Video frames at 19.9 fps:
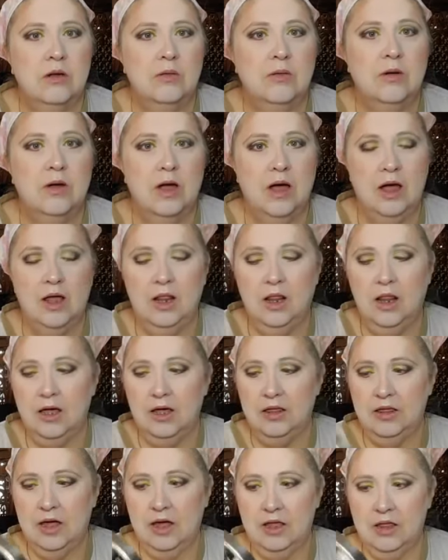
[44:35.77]
Well, I
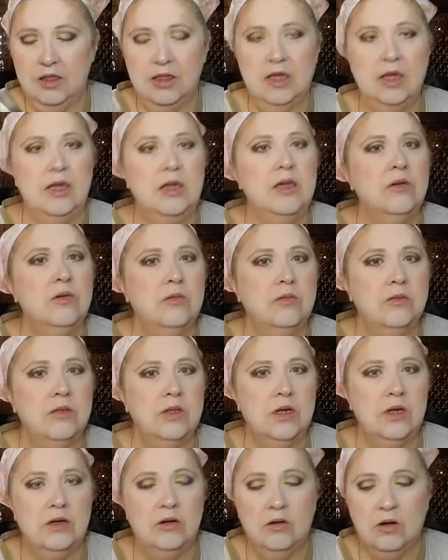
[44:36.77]
like that. Thank you.
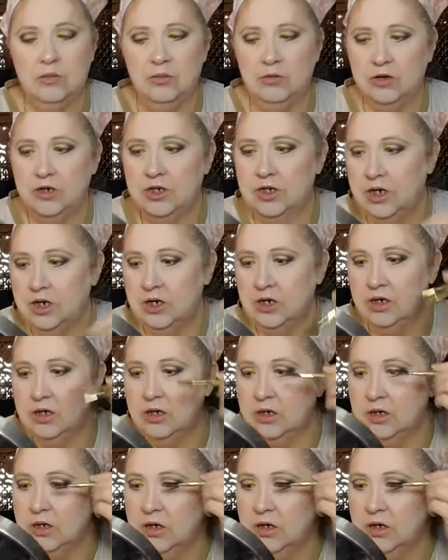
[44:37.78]
Thank you. I appreciate it.